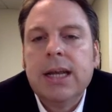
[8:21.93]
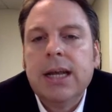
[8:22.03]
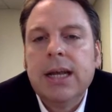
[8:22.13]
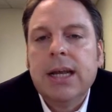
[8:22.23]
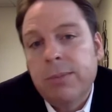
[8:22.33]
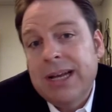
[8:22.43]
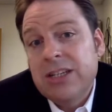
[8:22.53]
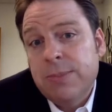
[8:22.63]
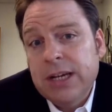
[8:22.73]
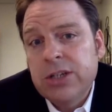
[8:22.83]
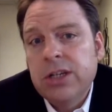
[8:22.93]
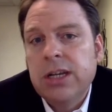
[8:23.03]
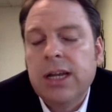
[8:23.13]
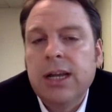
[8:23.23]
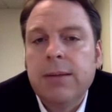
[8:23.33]
A termite
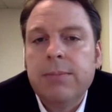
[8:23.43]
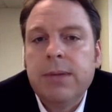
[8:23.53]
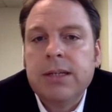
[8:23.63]
inspection,